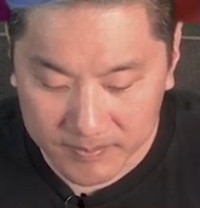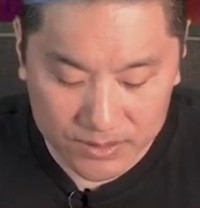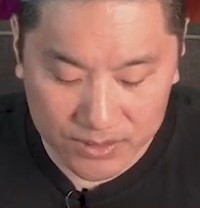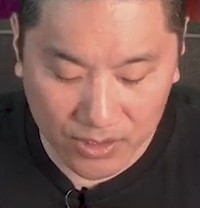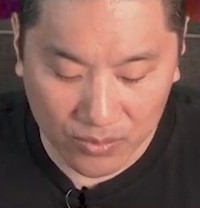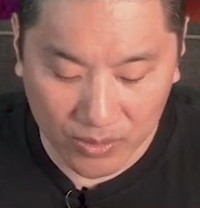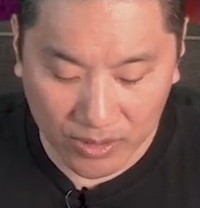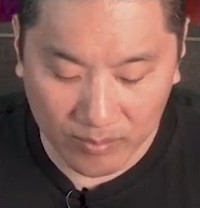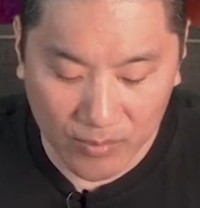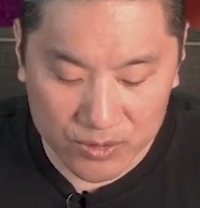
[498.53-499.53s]
So
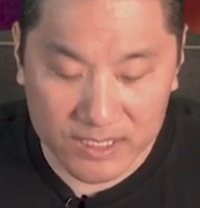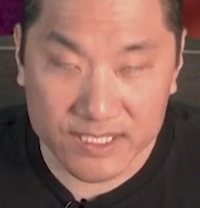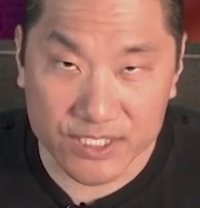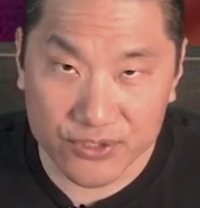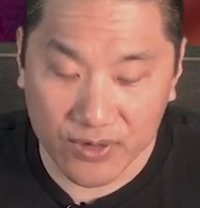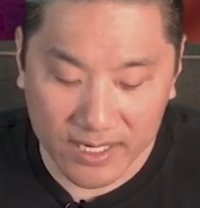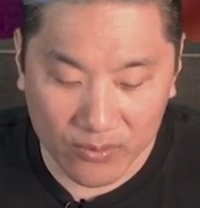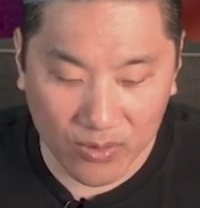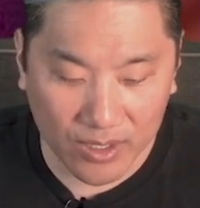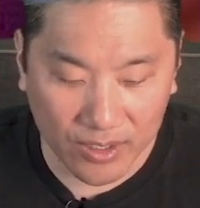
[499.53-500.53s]
we're mostly just
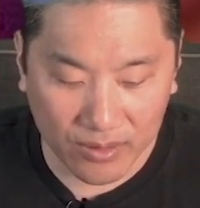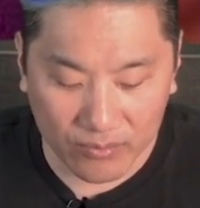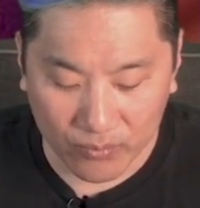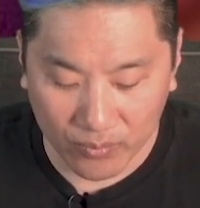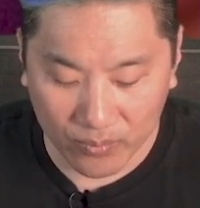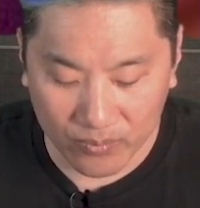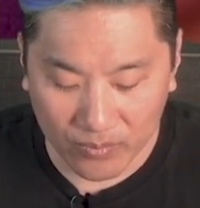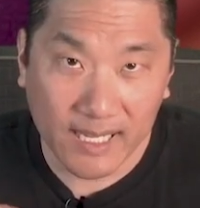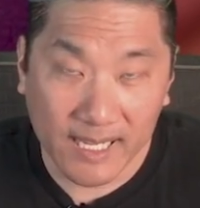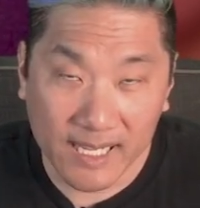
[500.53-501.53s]
treading water.
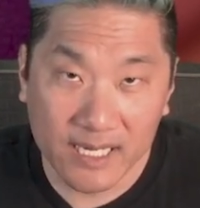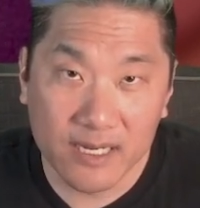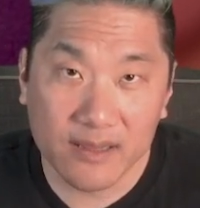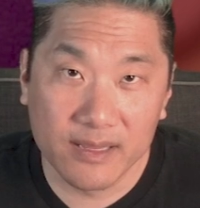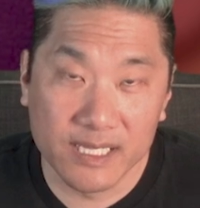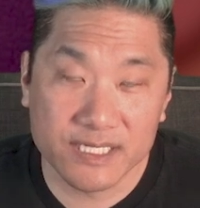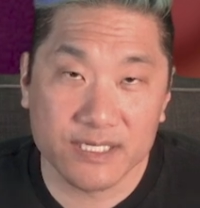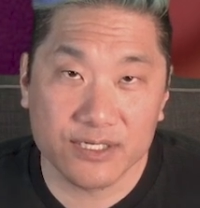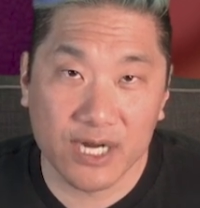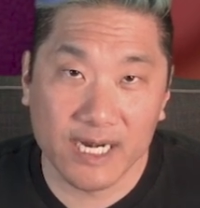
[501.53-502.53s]
In
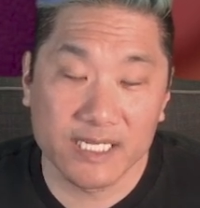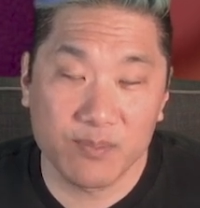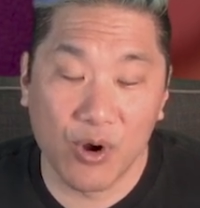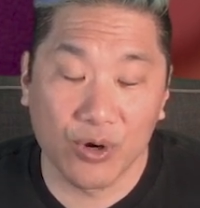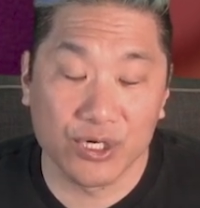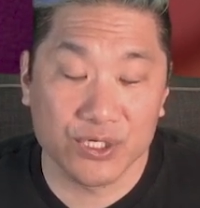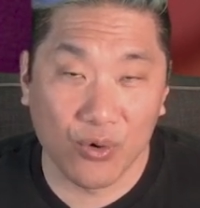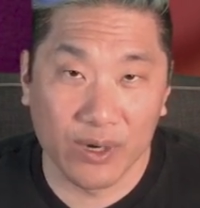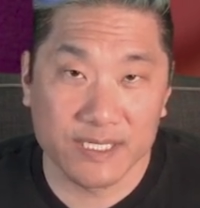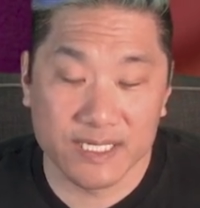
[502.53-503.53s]
this Chinese poker
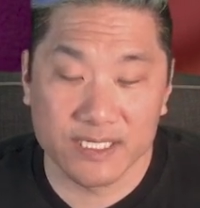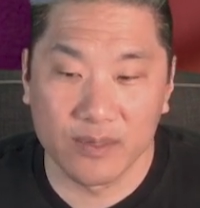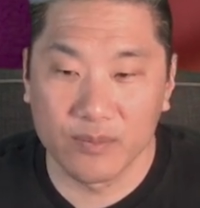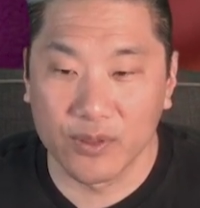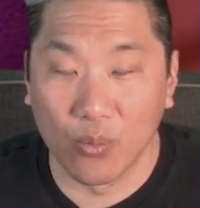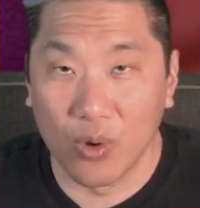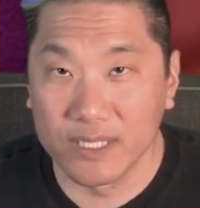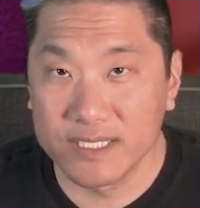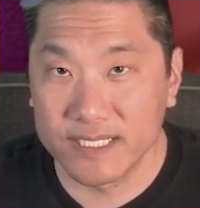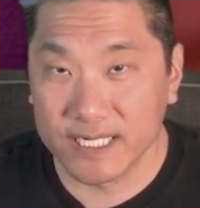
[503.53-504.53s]
scoring system, the
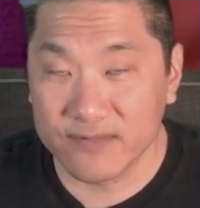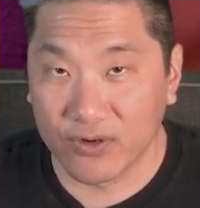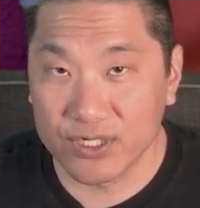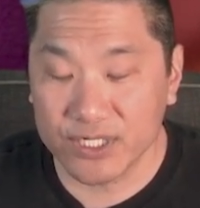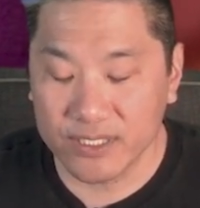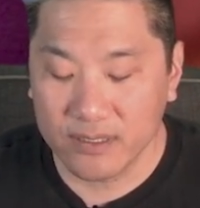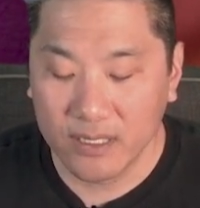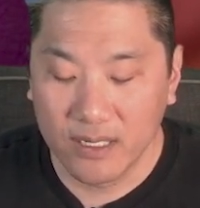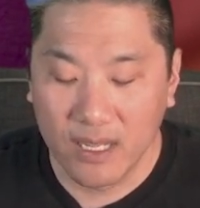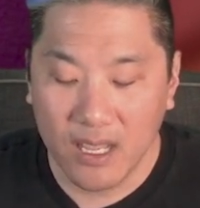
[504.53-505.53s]
1-6 version,
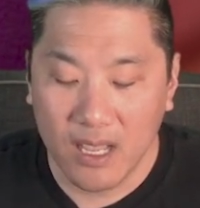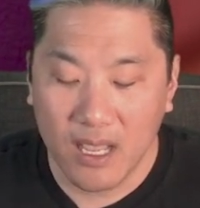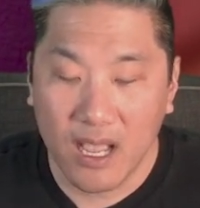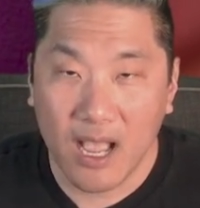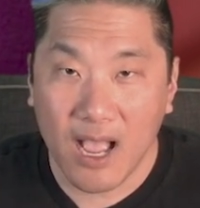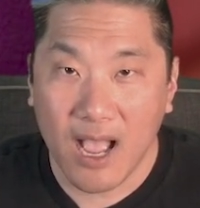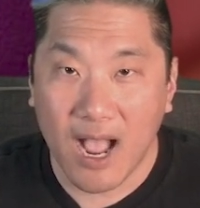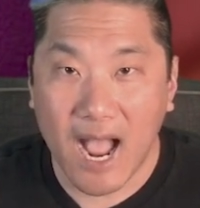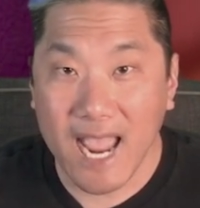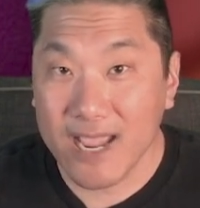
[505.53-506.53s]

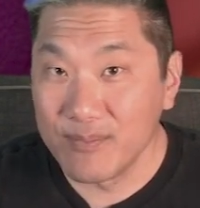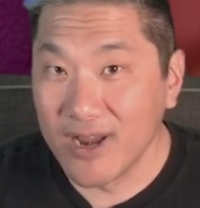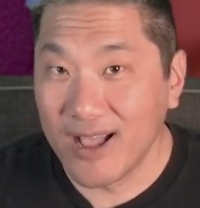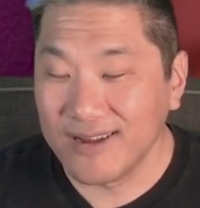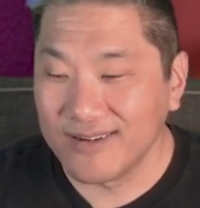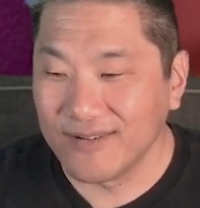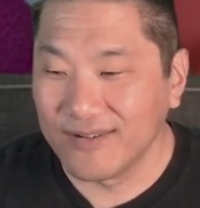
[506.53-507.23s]
I am not